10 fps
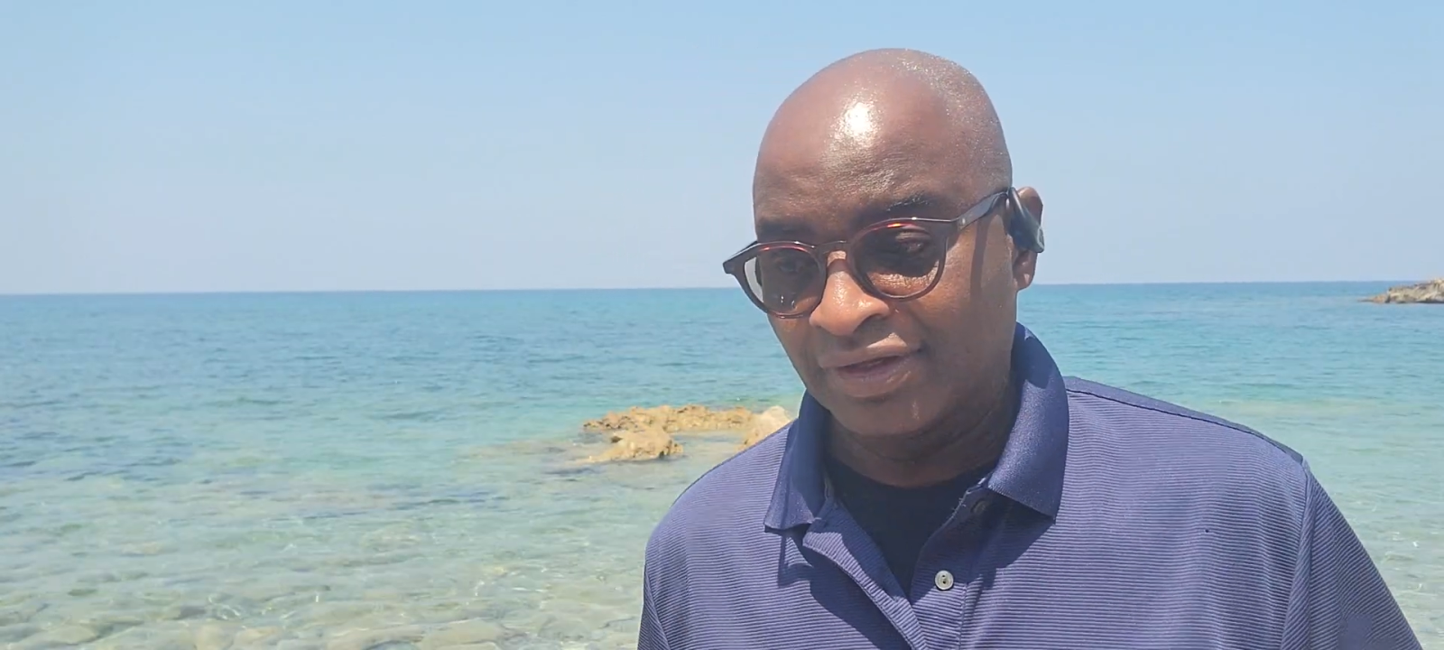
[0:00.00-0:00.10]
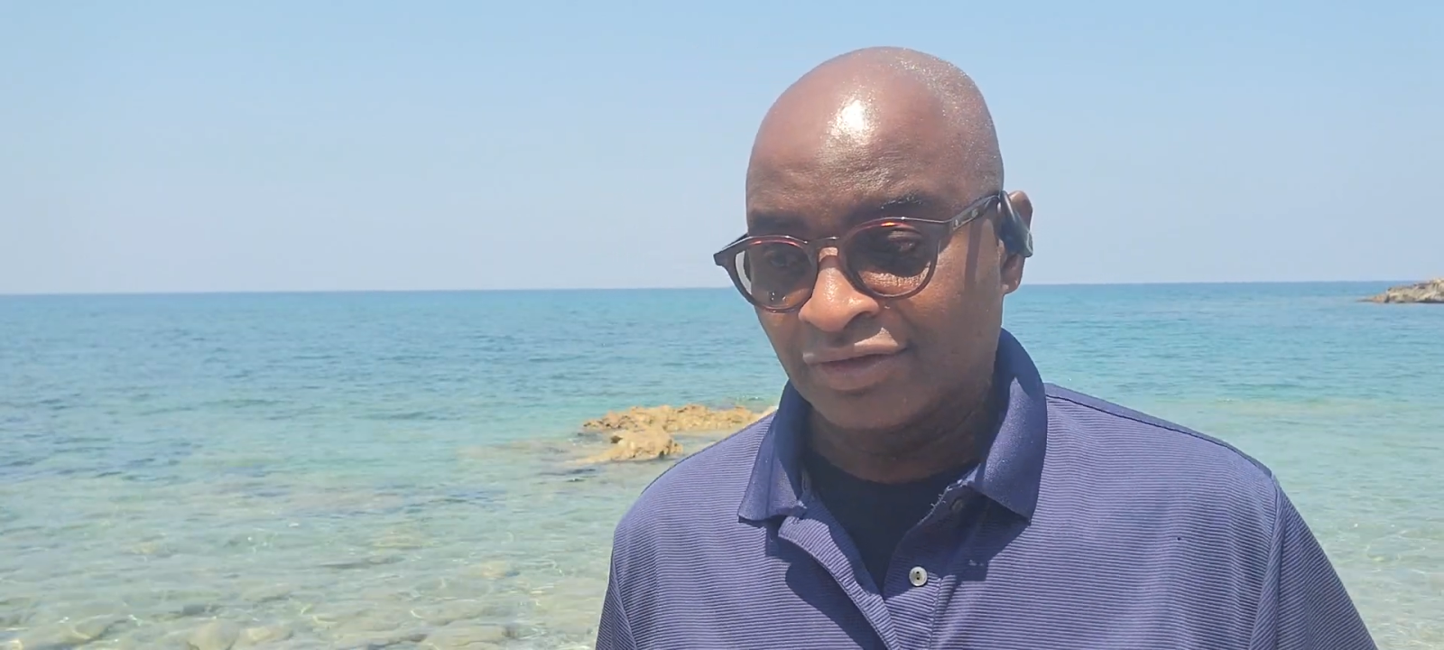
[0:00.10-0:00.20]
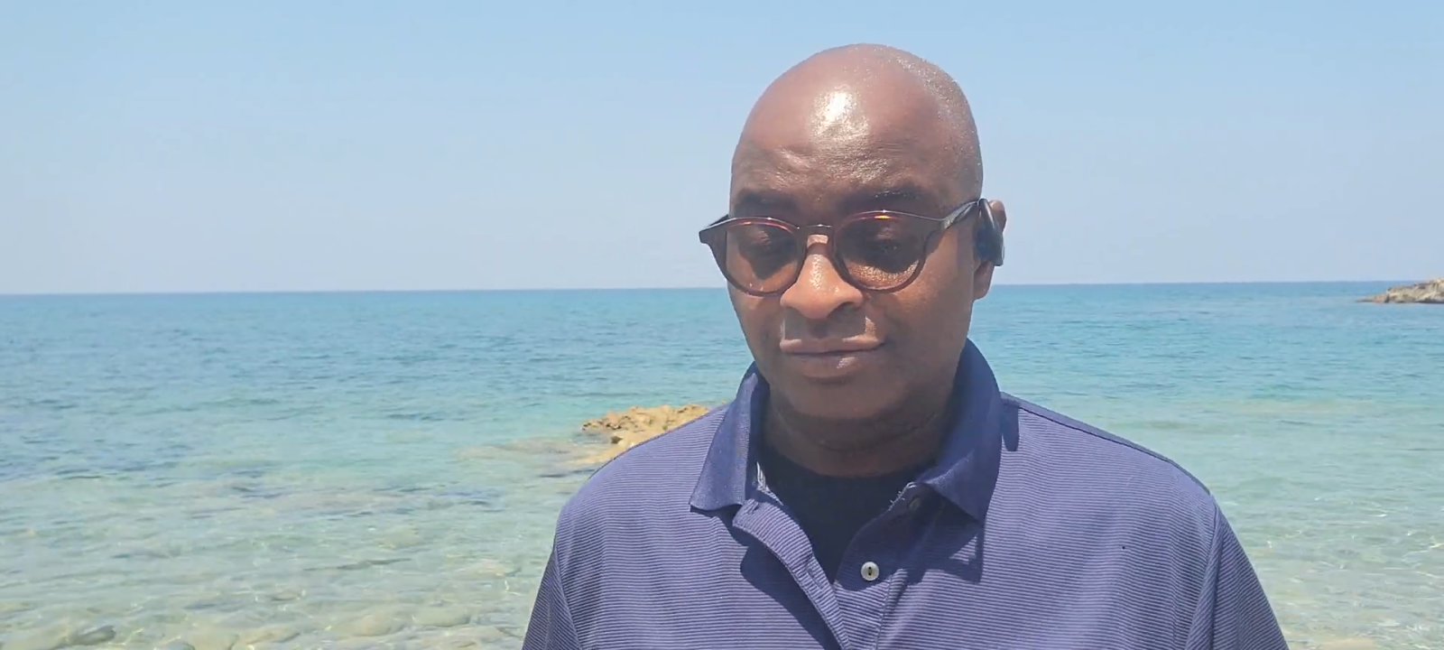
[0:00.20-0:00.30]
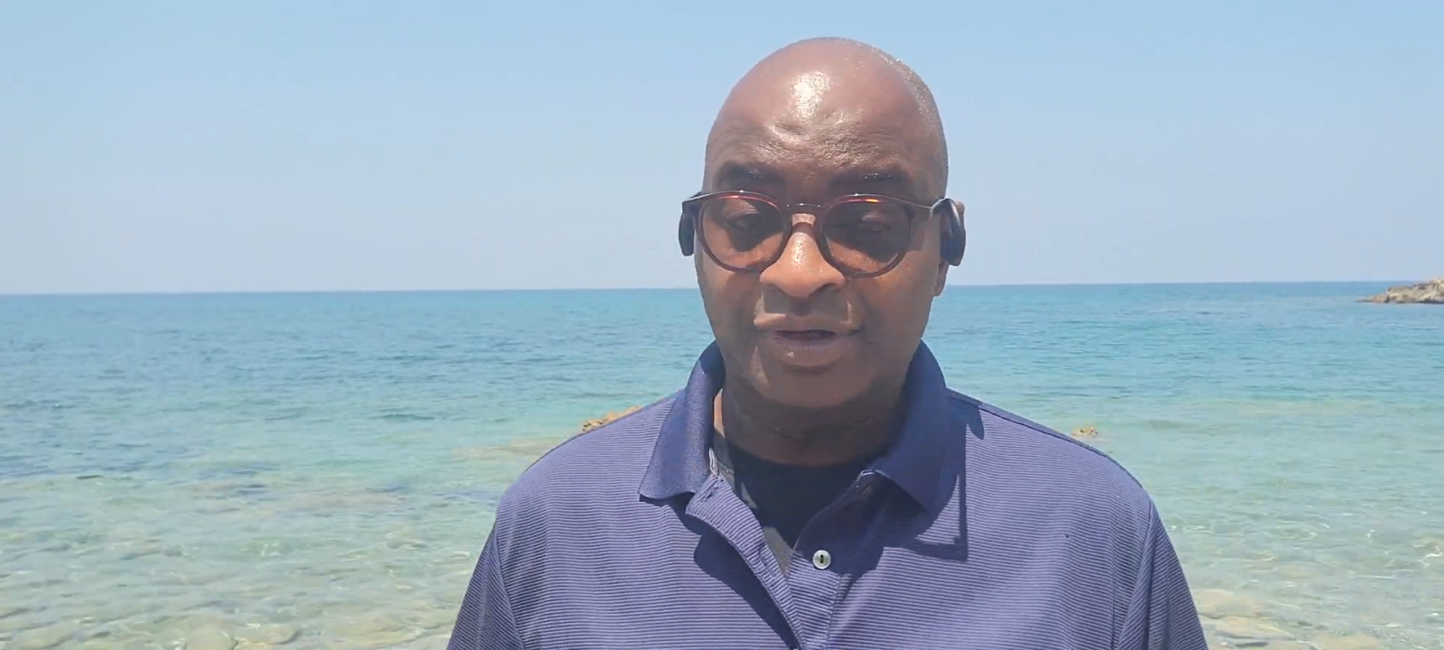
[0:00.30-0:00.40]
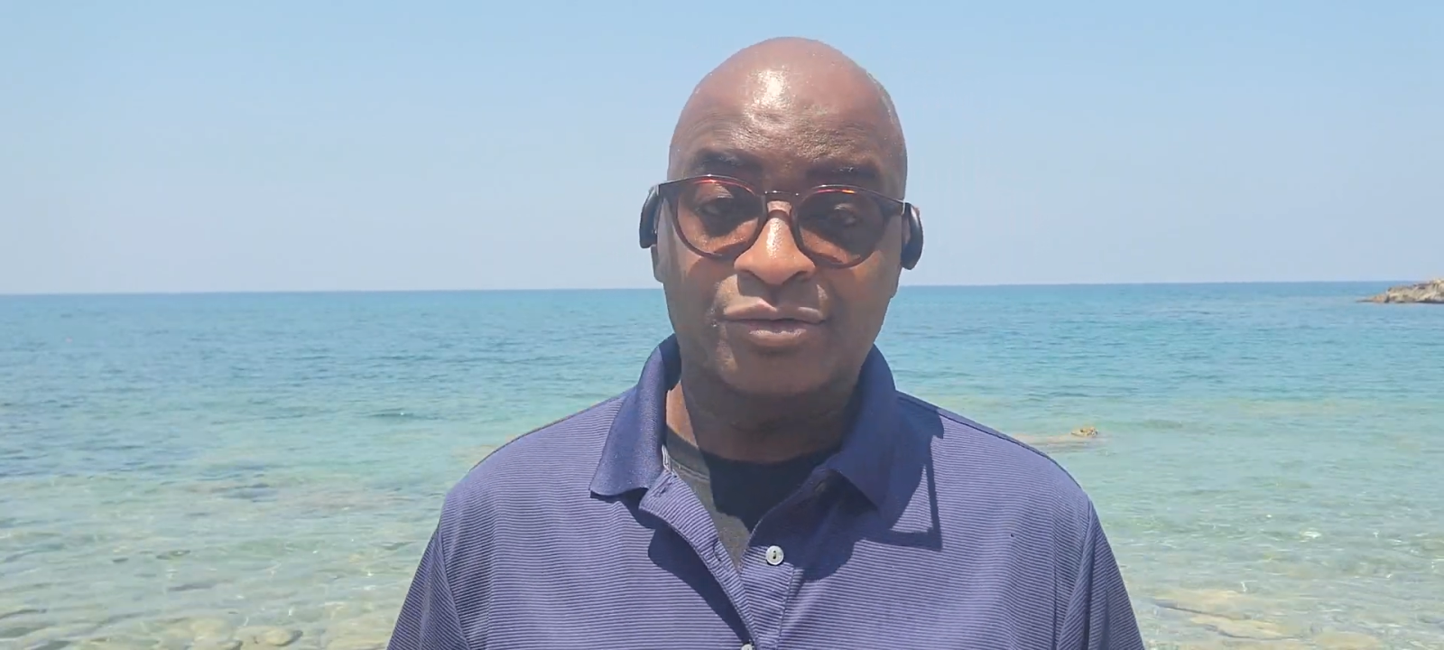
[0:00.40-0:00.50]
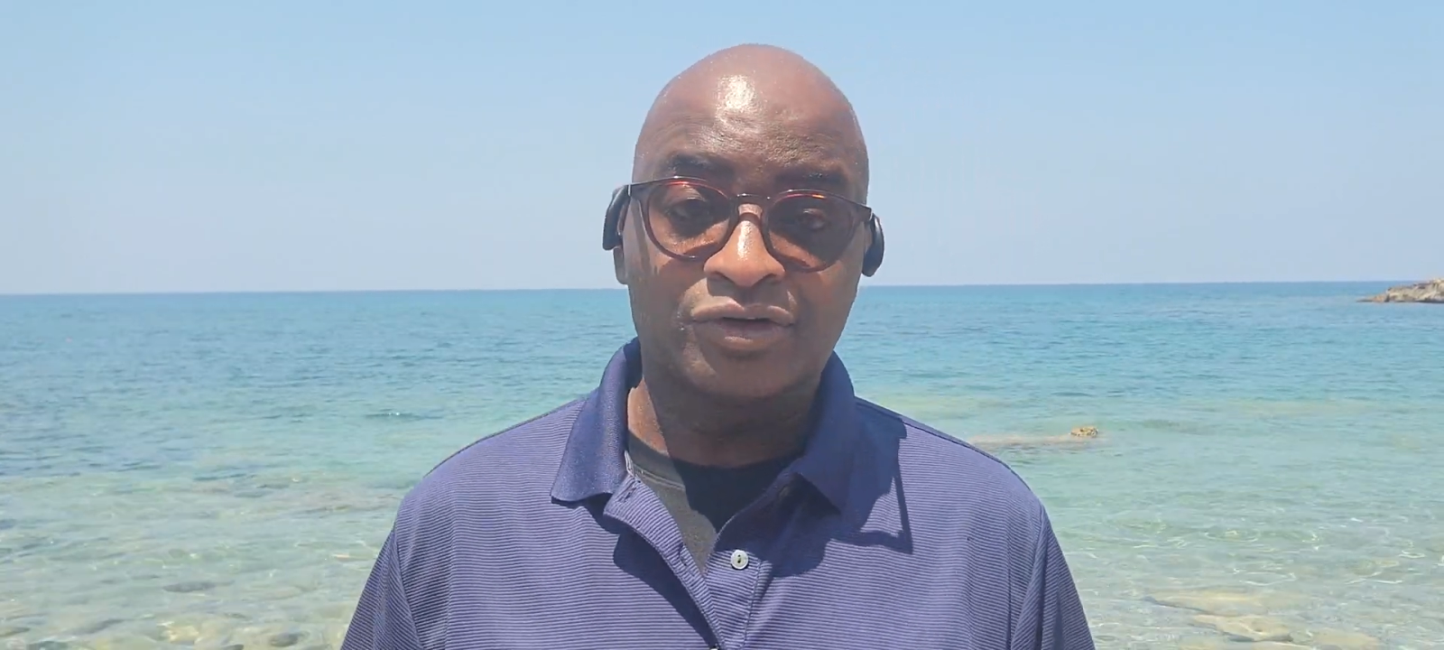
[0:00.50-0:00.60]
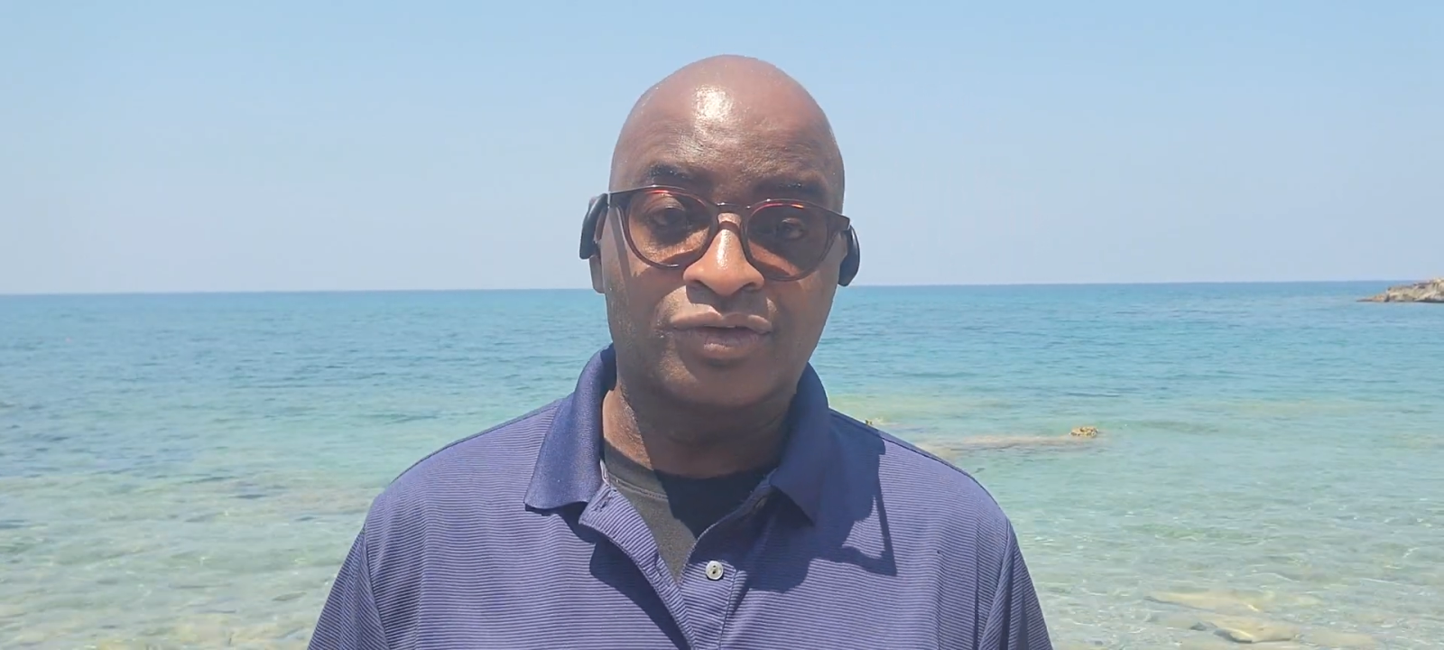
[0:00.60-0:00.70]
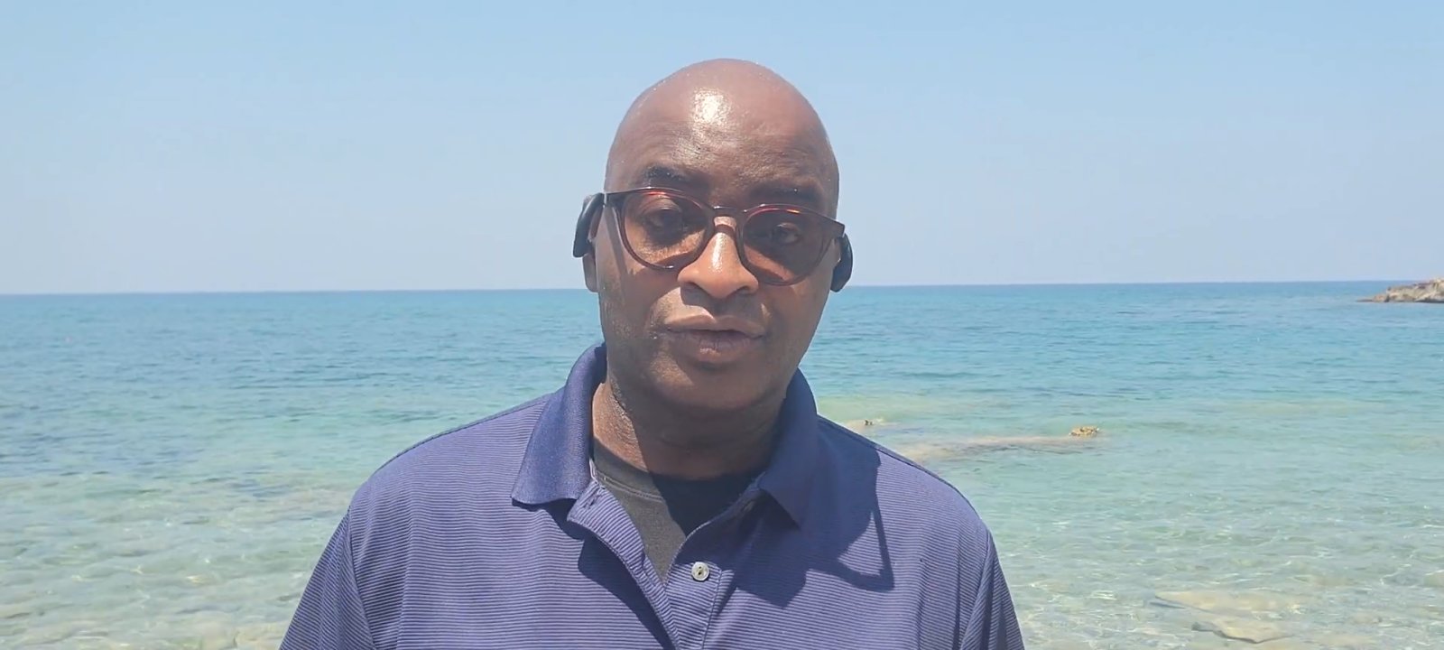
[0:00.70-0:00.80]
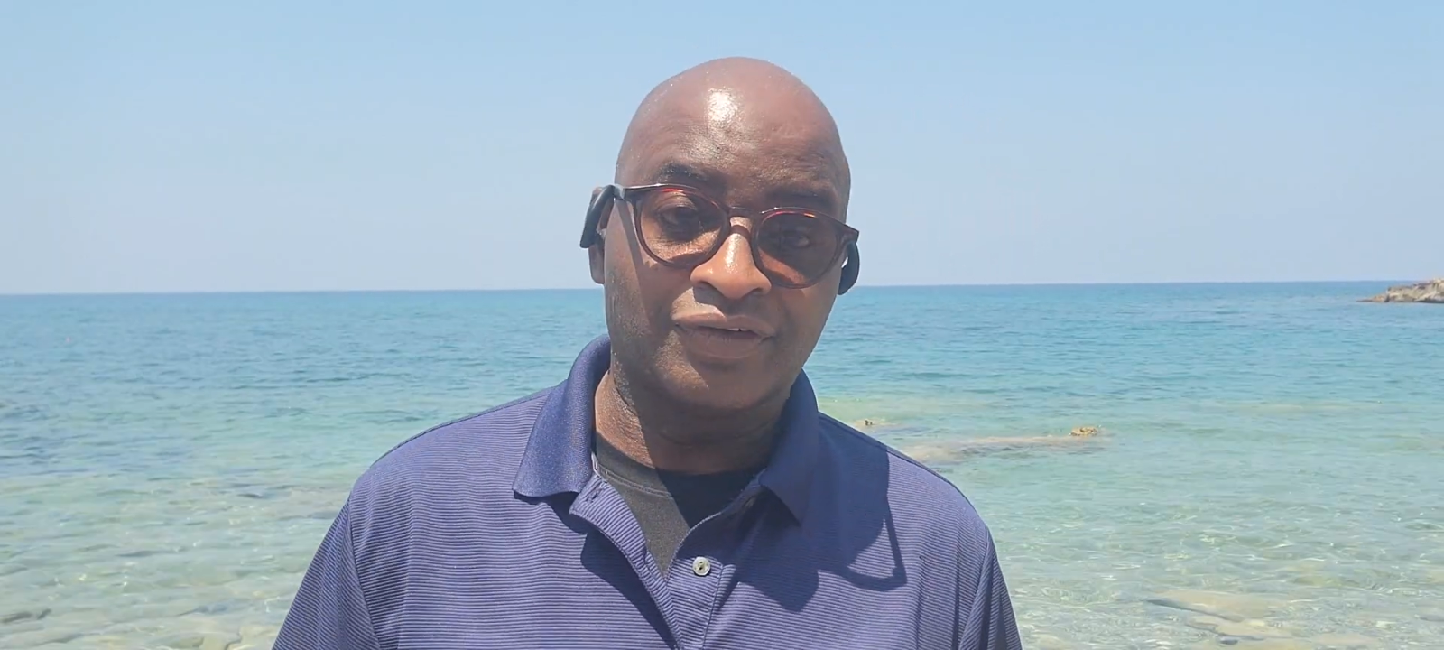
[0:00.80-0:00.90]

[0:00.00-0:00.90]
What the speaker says: to be able to